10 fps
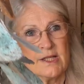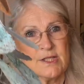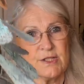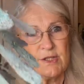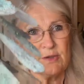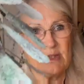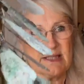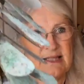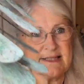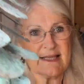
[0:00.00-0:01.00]
to do
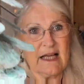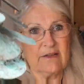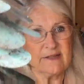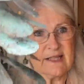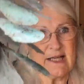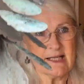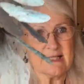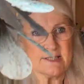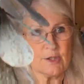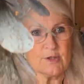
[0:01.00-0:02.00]
these
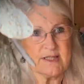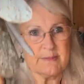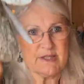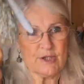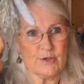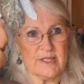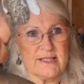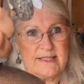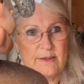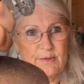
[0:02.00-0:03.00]
galvanized Christmas
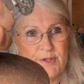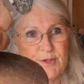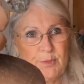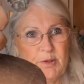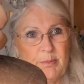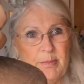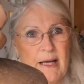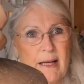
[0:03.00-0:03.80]
trees. They were super